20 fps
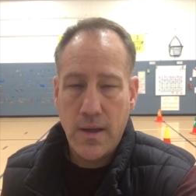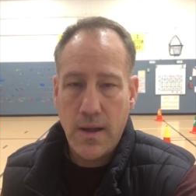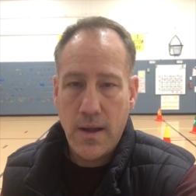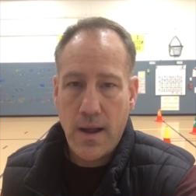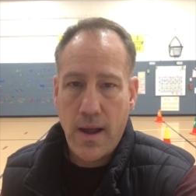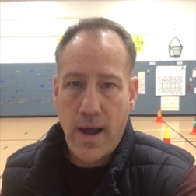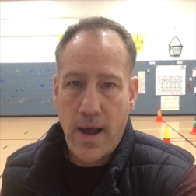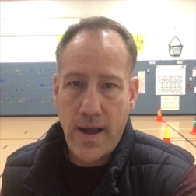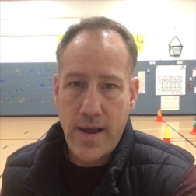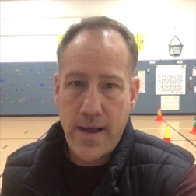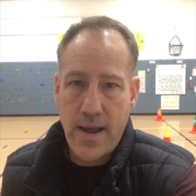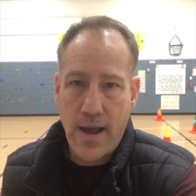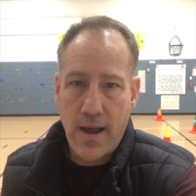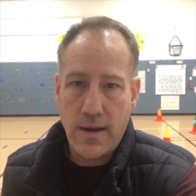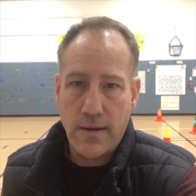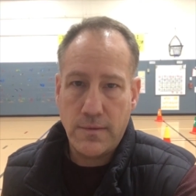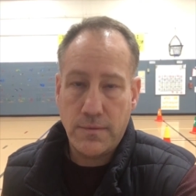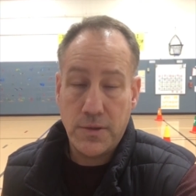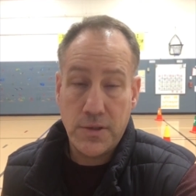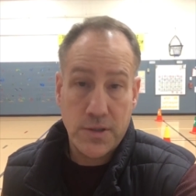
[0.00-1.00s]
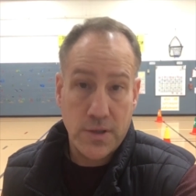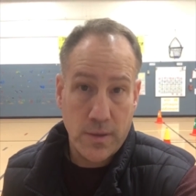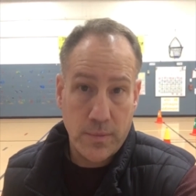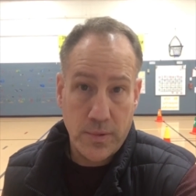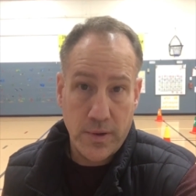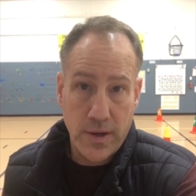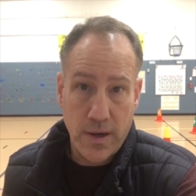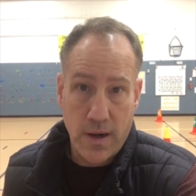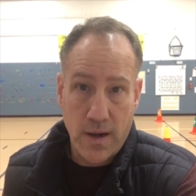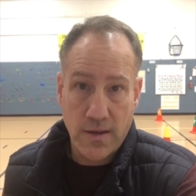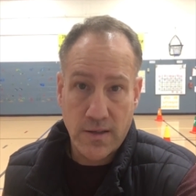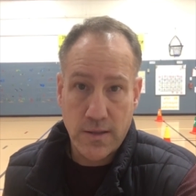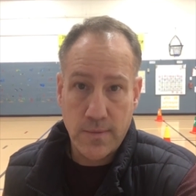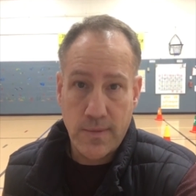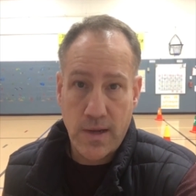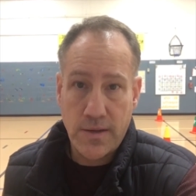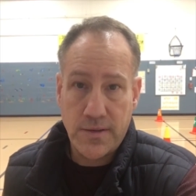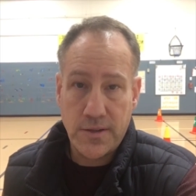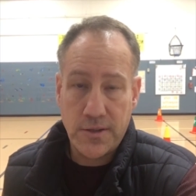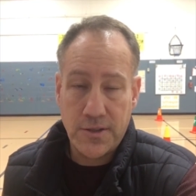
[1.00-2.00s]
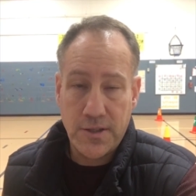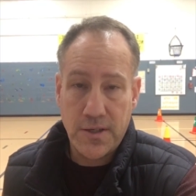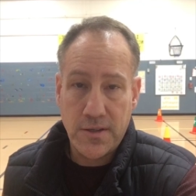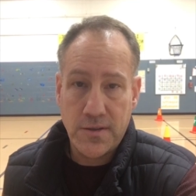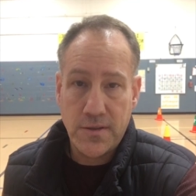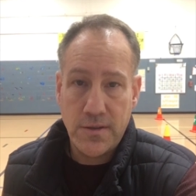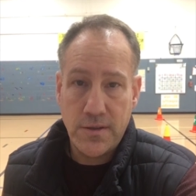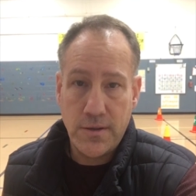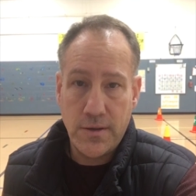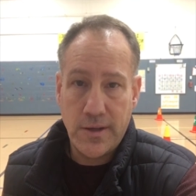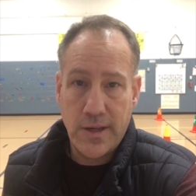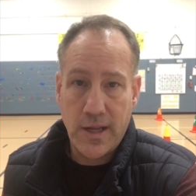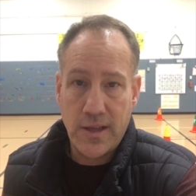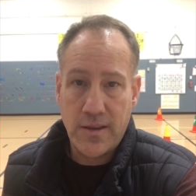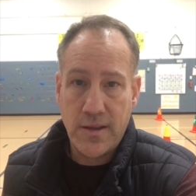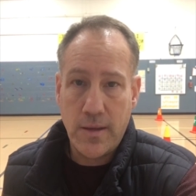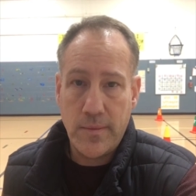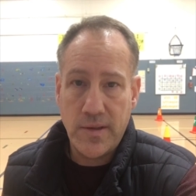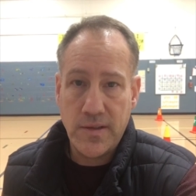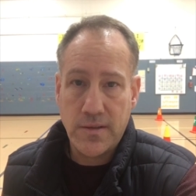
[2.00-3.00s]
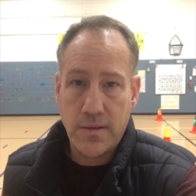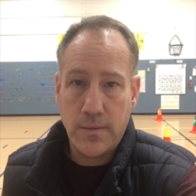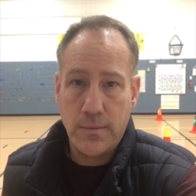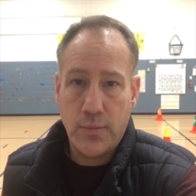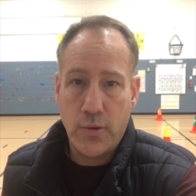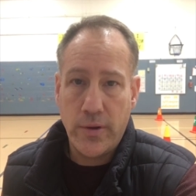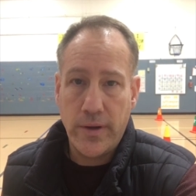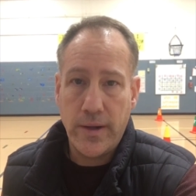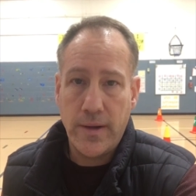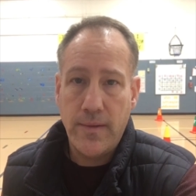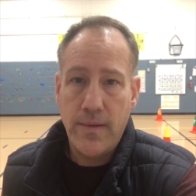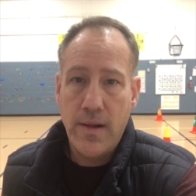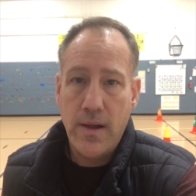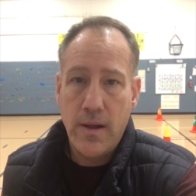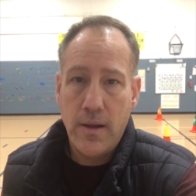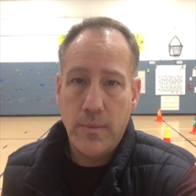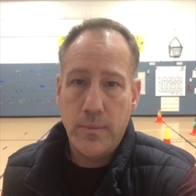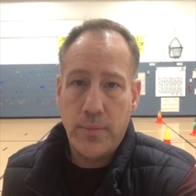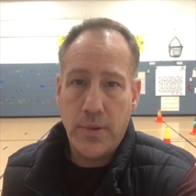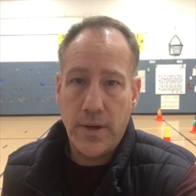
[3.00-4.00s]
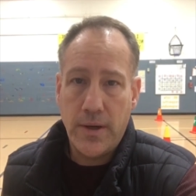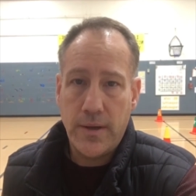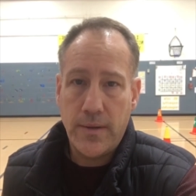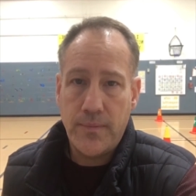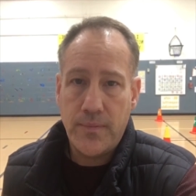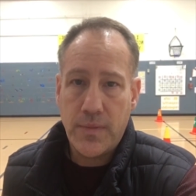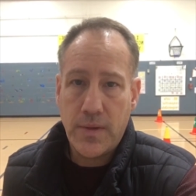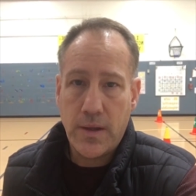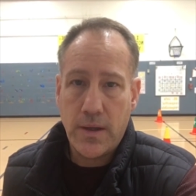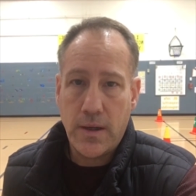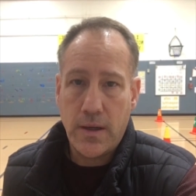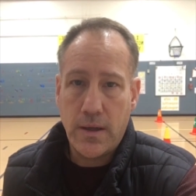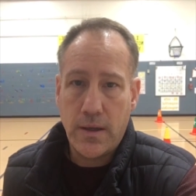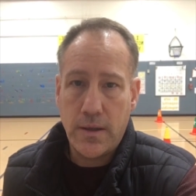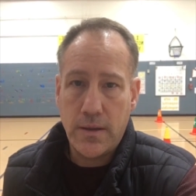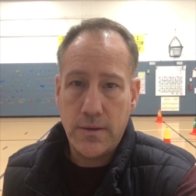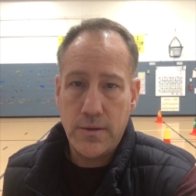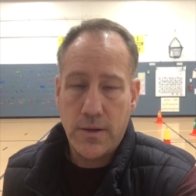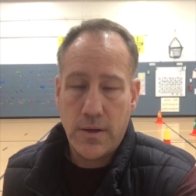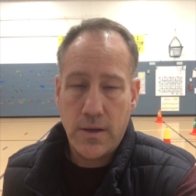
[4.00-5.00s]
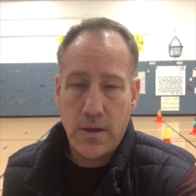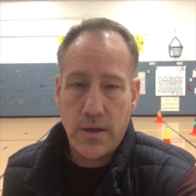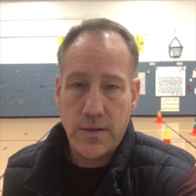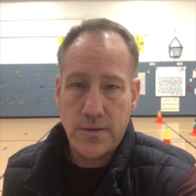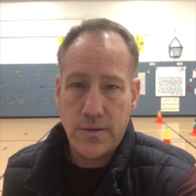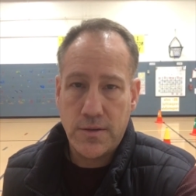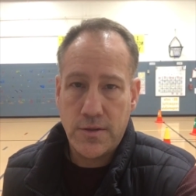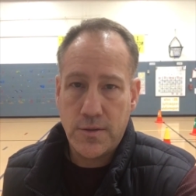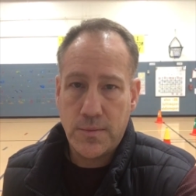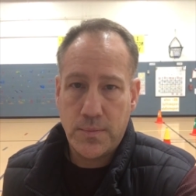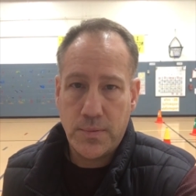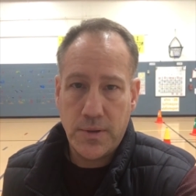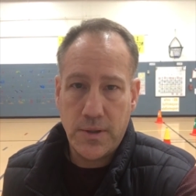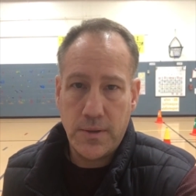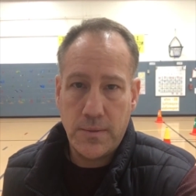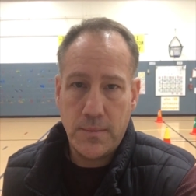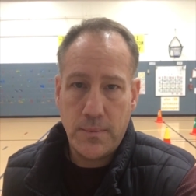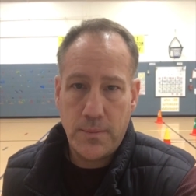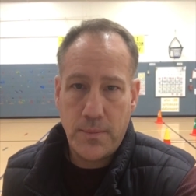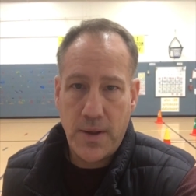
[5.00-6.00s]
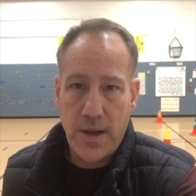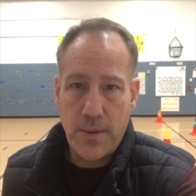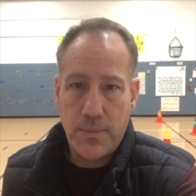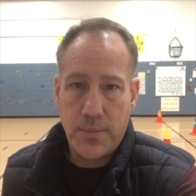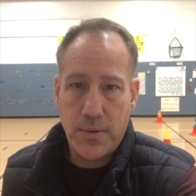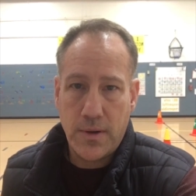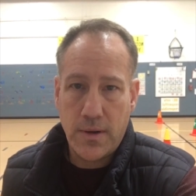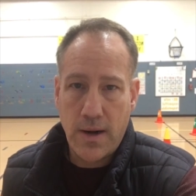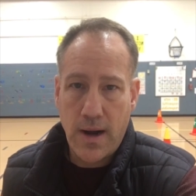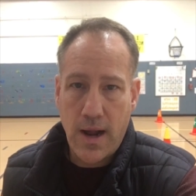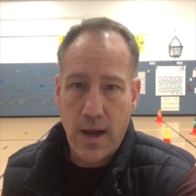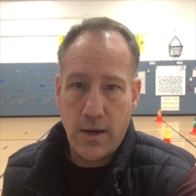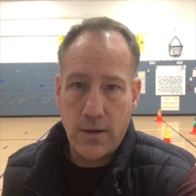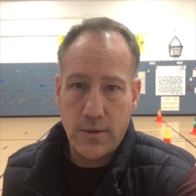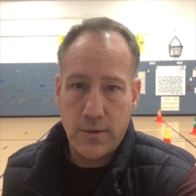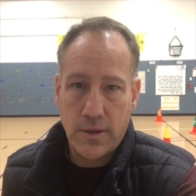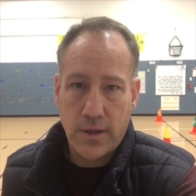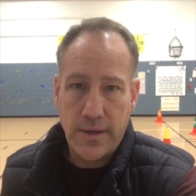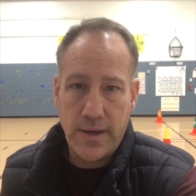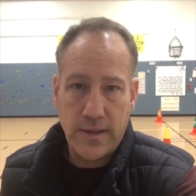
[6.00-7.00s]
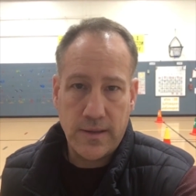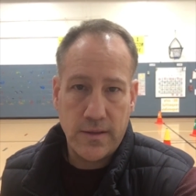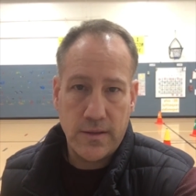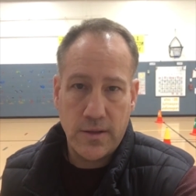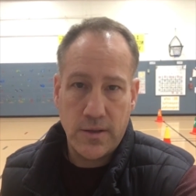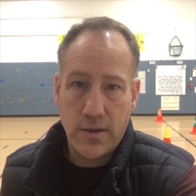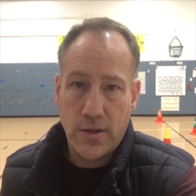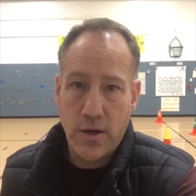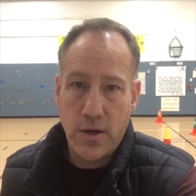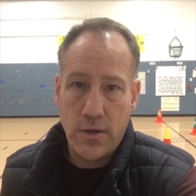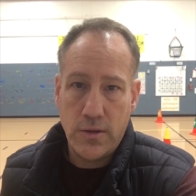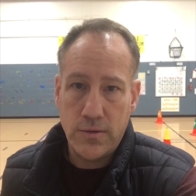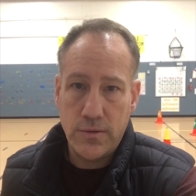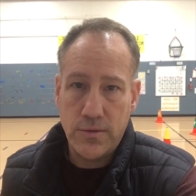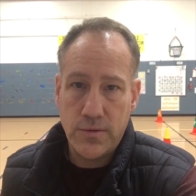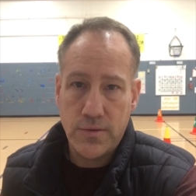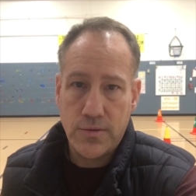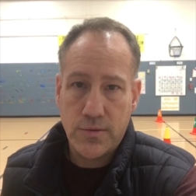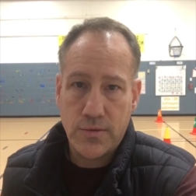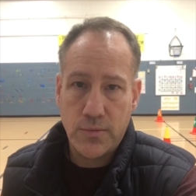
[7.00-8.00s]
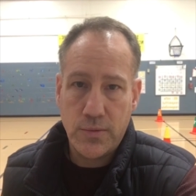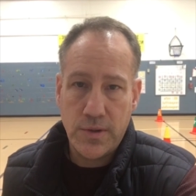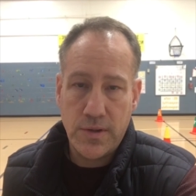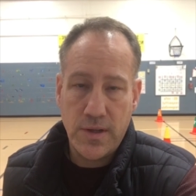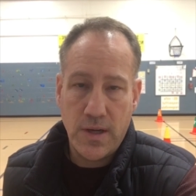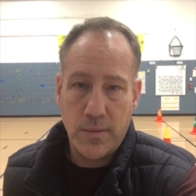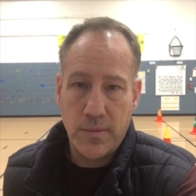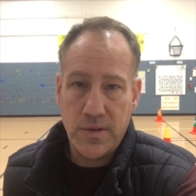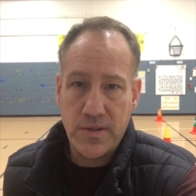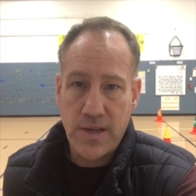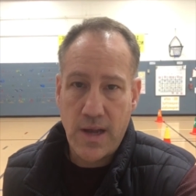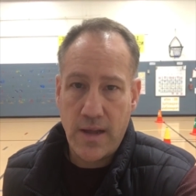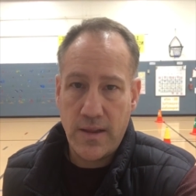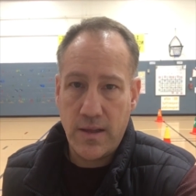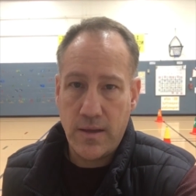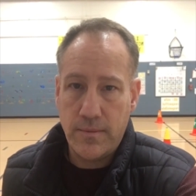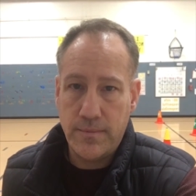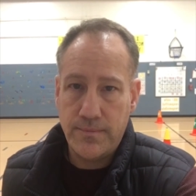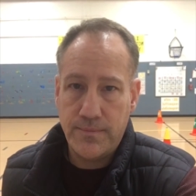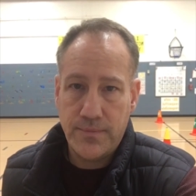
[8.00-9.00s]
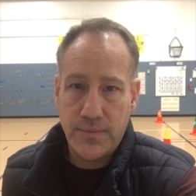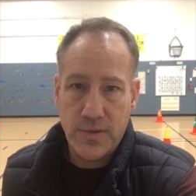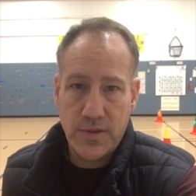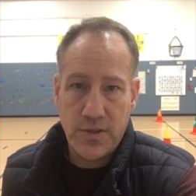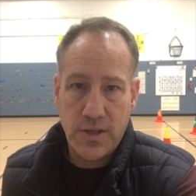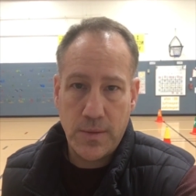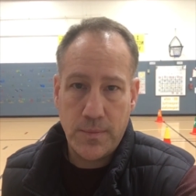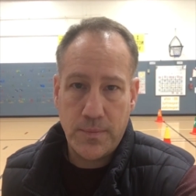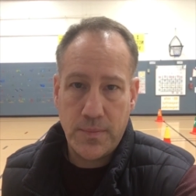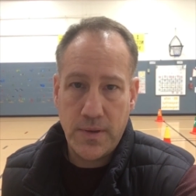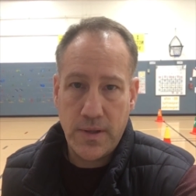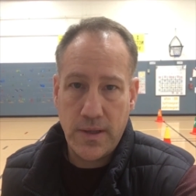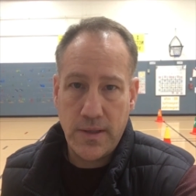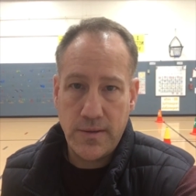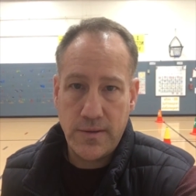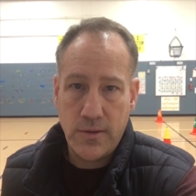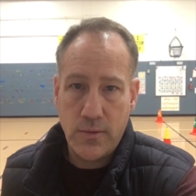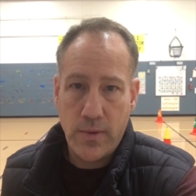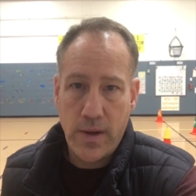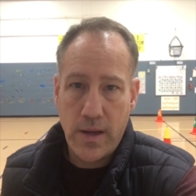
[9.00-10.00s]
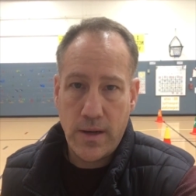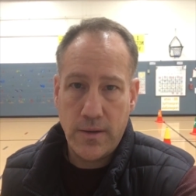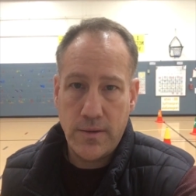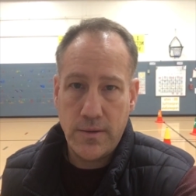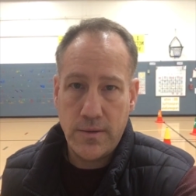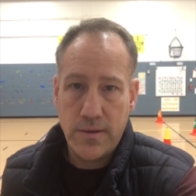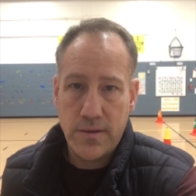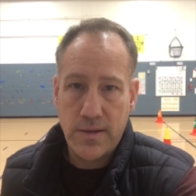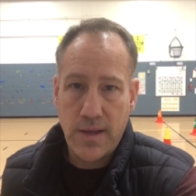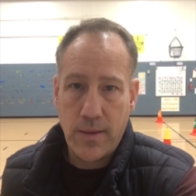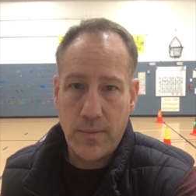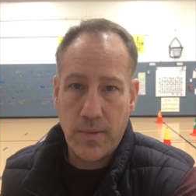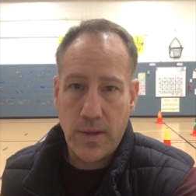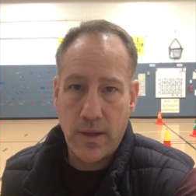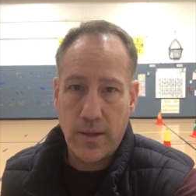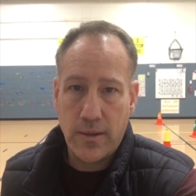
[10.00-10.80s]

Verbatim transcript: I have, which are pretty awesome, I suggest you get them at some point. But uh, you could also just put paper out connected to the cones with numbers on them. Cheap, easy way to do the same thing.